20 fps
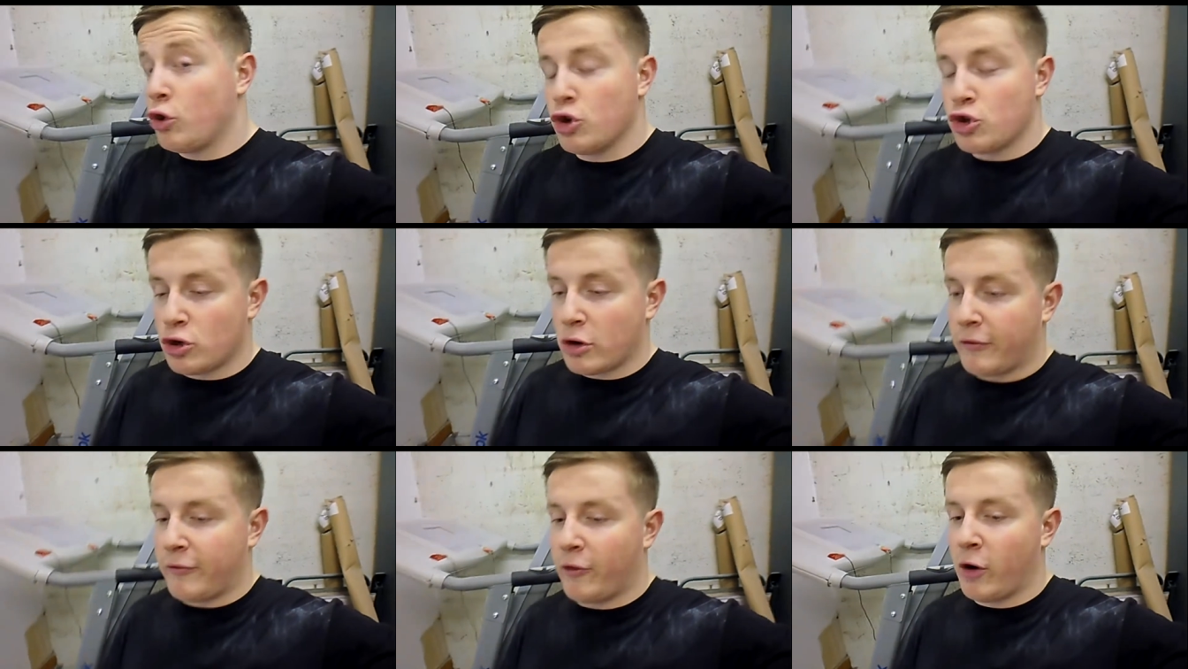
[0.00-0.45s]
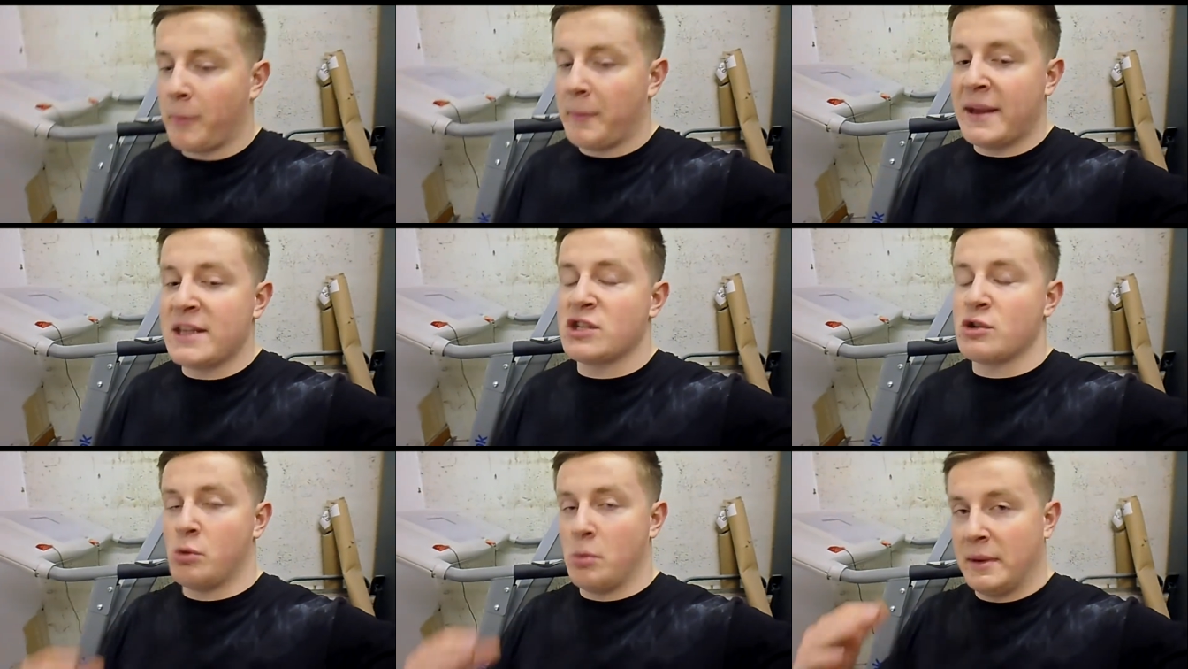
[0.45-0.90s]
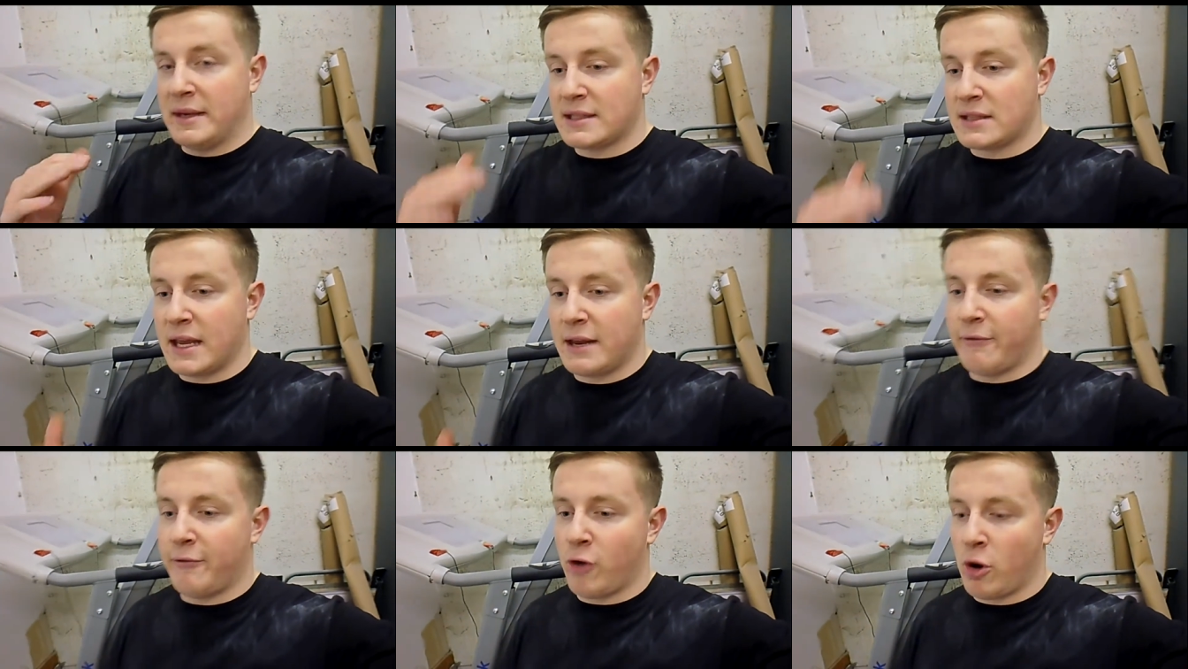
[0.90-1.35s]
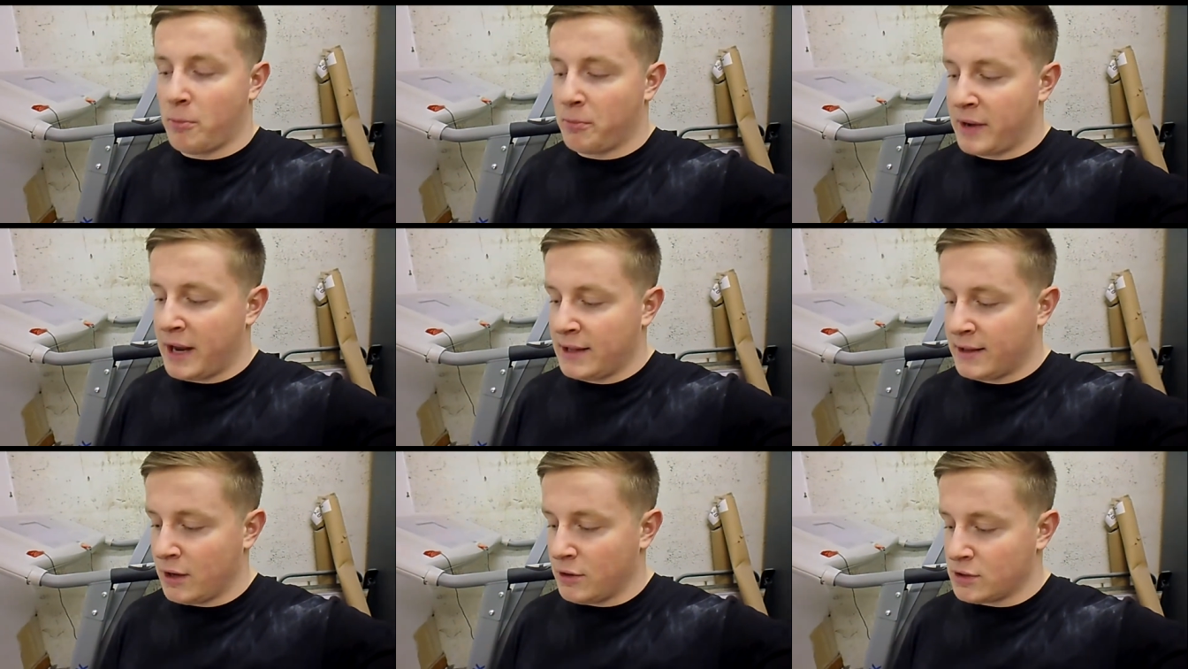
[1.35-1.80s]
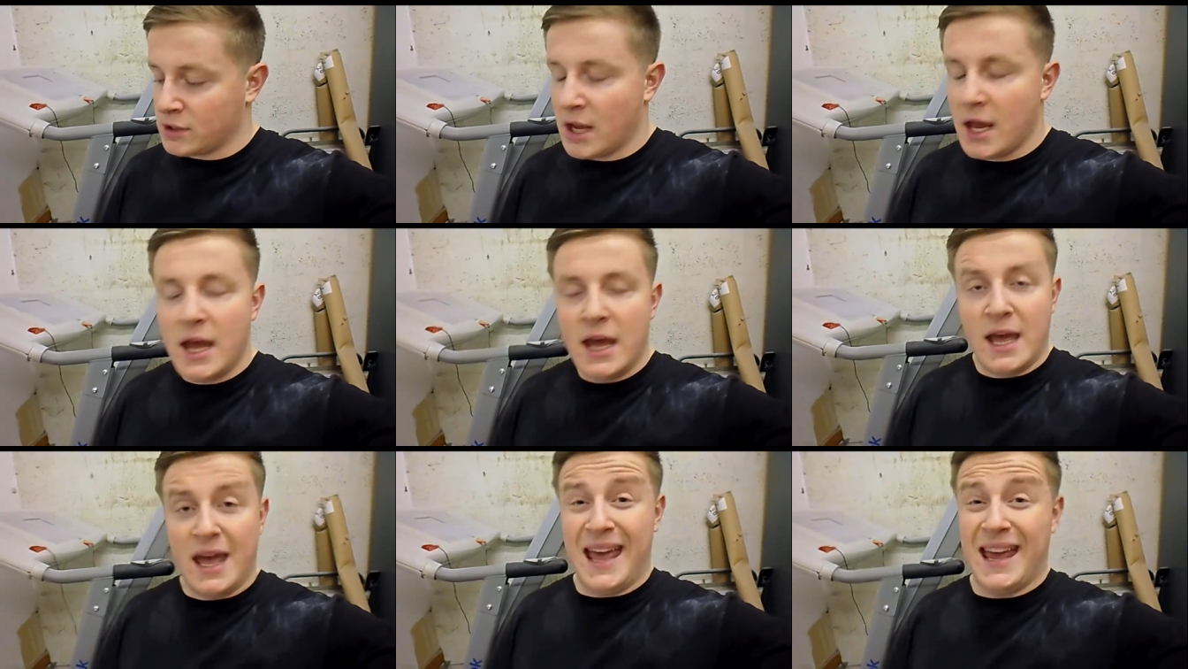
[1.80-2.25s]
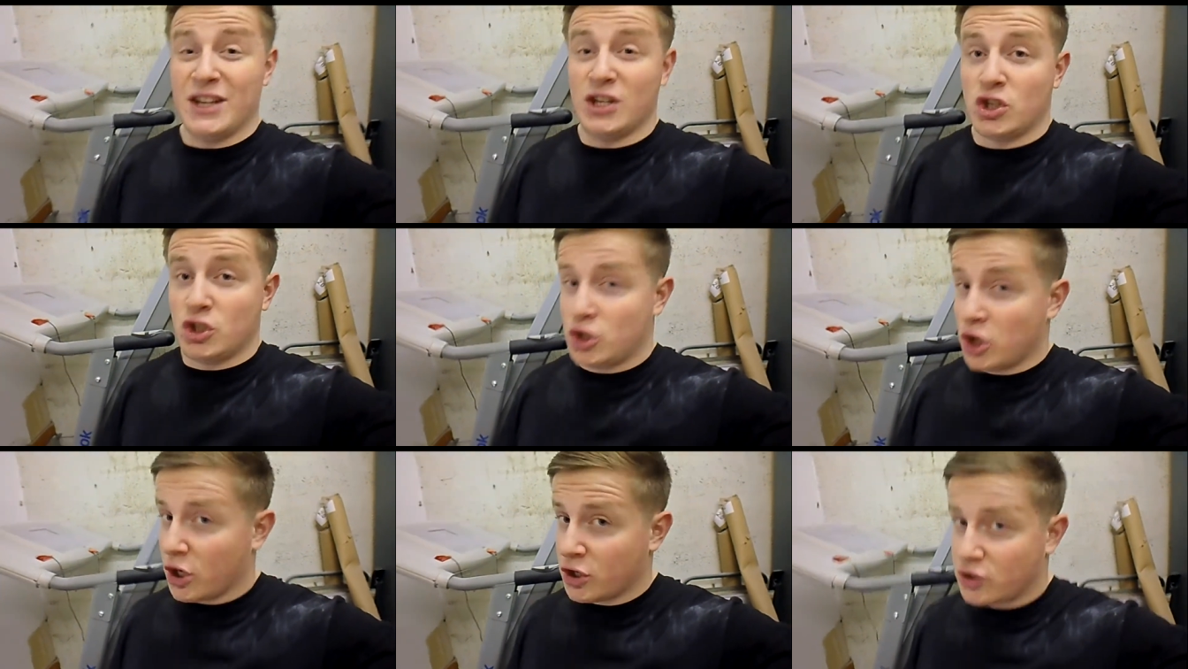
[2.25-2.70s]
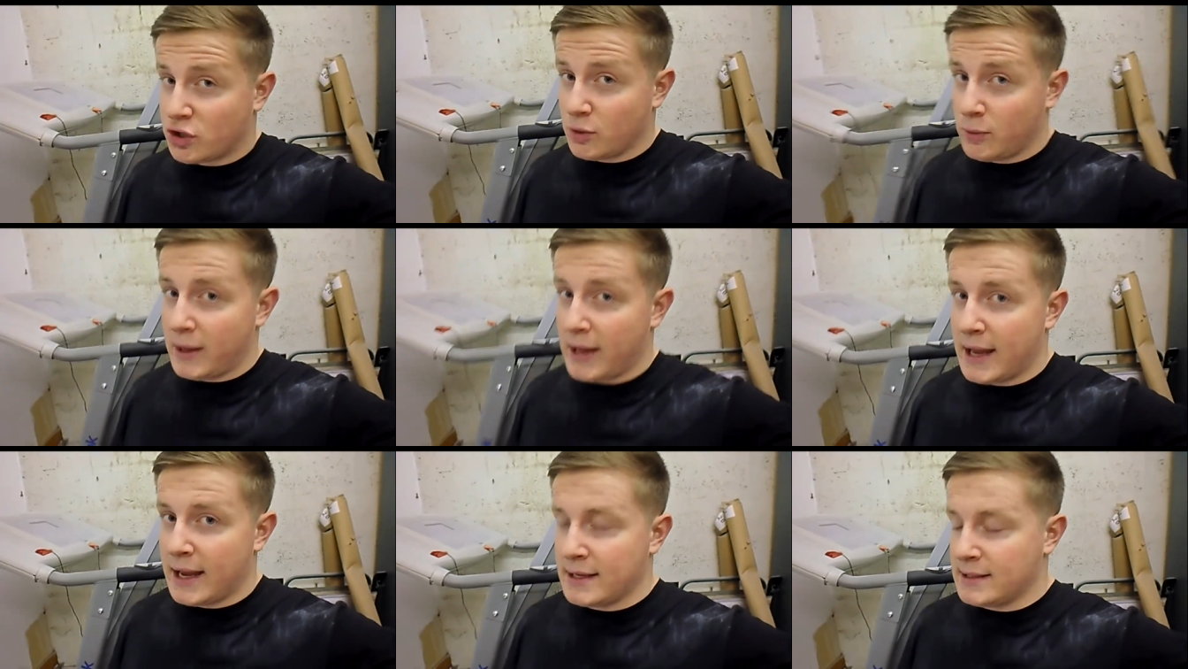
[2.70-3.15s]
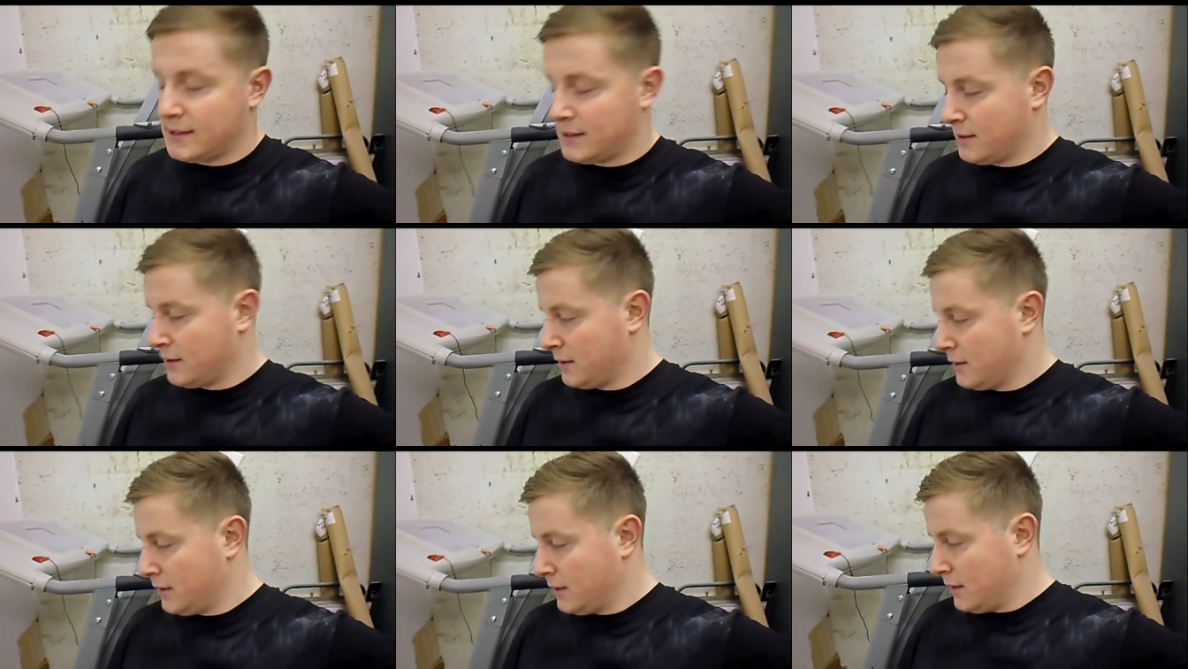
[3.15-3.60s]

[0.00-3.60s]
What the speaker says: good your form is, there will be slight form breakdowns. It's just the way it is.